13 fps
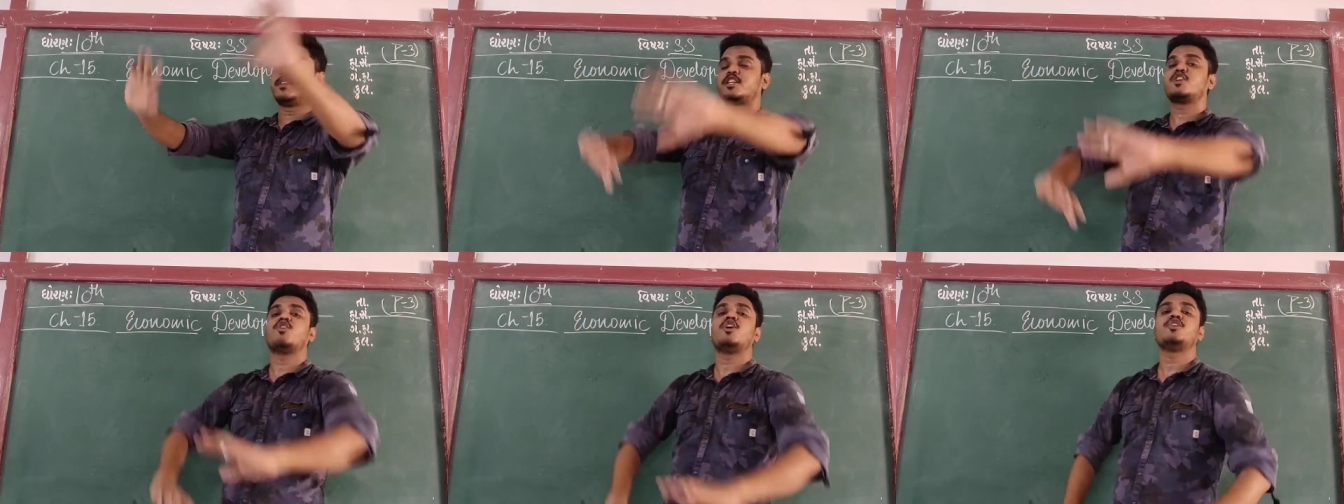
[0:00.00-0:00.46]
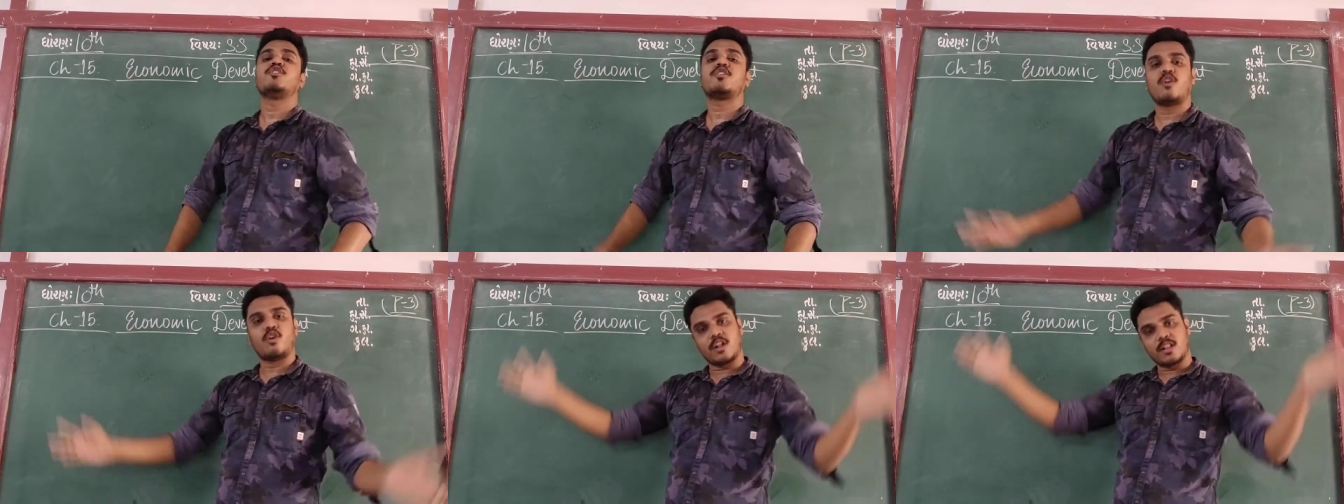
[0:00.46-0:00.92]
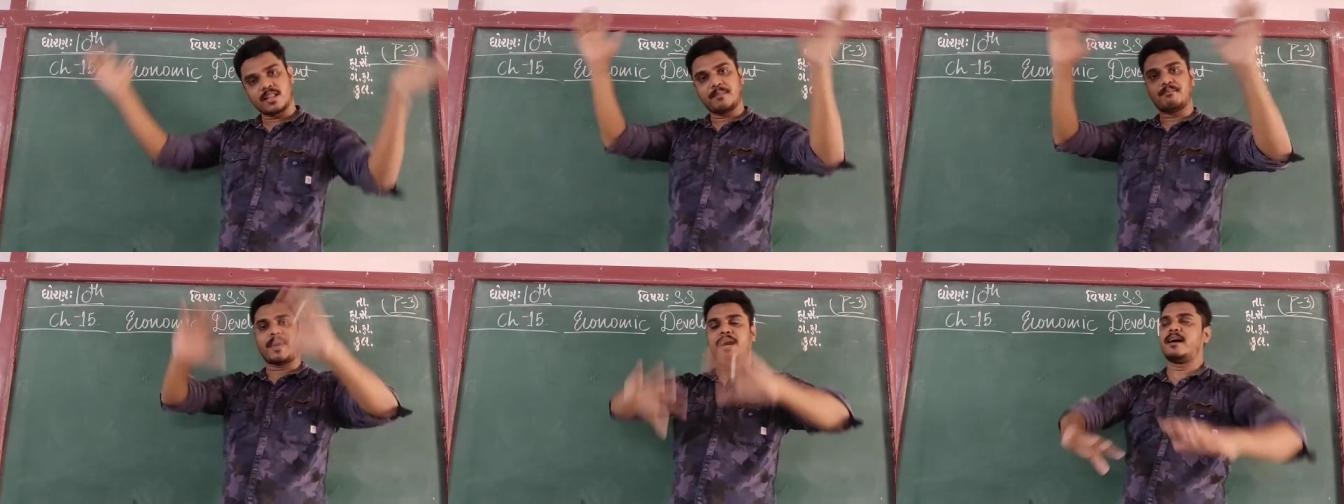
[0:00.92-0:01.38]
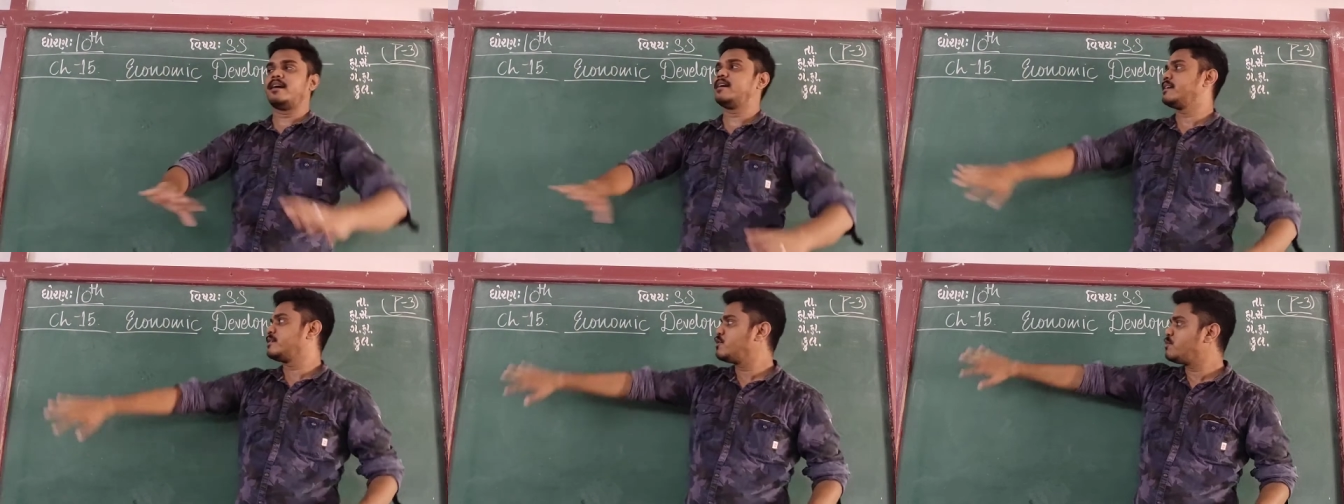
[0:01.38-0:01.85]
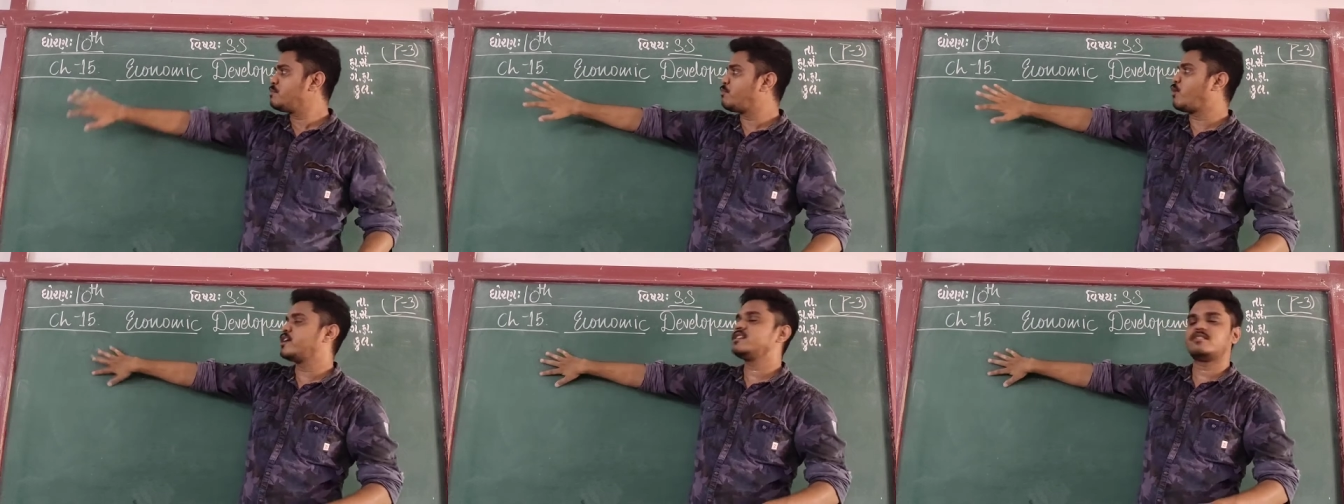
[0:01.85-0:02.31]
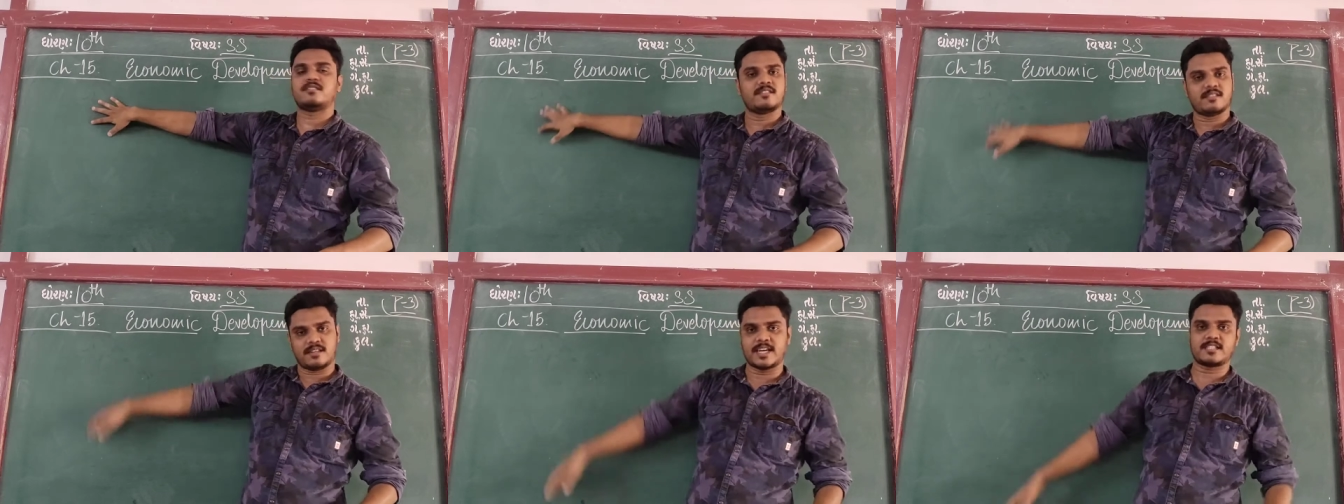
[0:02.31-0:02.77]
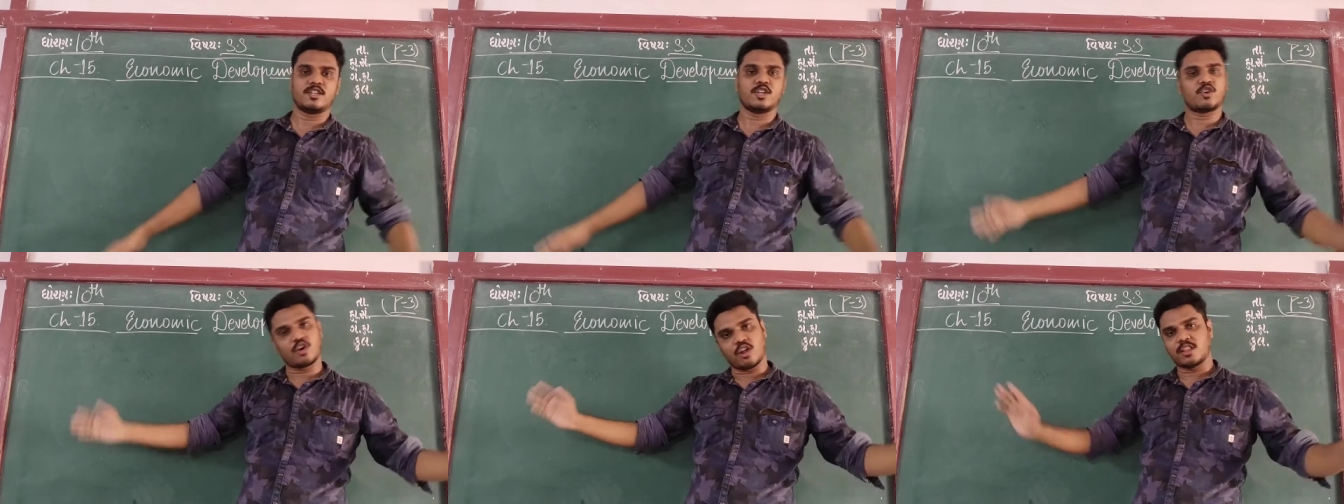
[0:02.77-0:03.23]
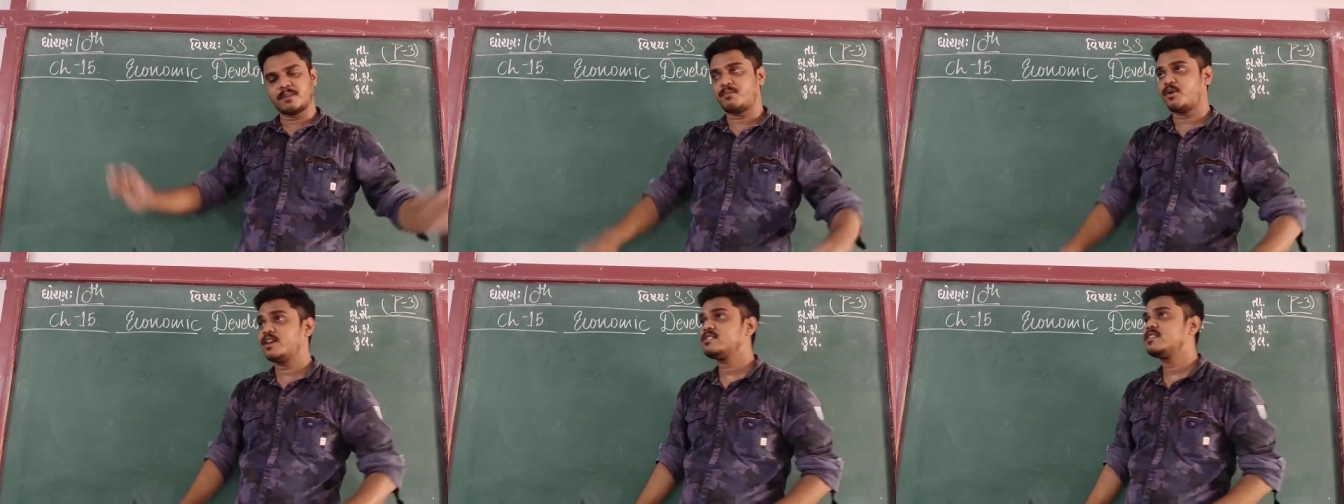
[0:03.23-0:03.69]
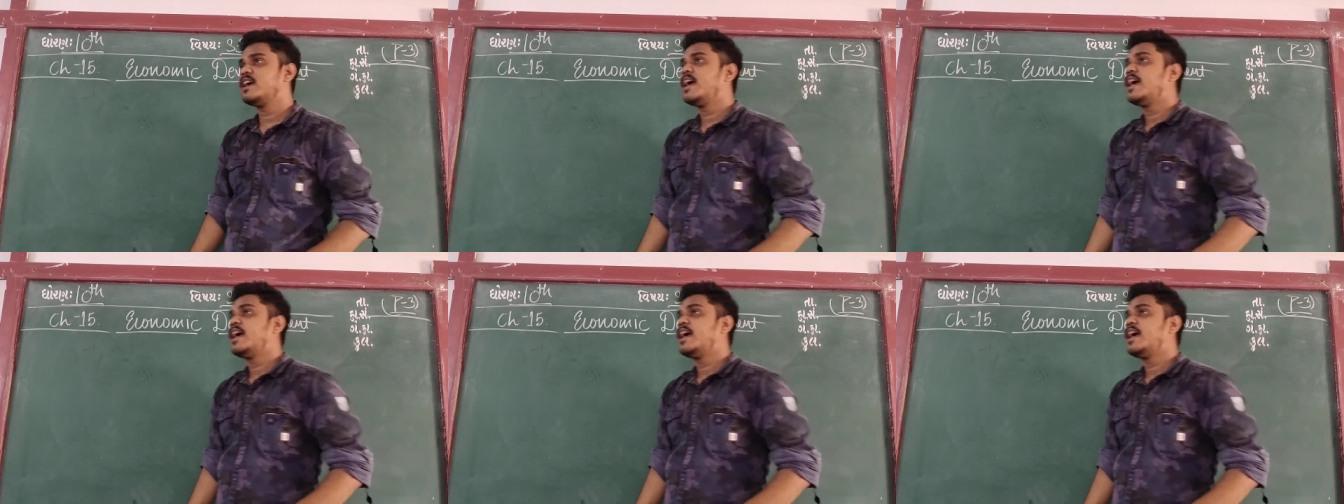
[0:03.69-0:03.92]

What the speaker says: recall your all the points. Let's recall all the points.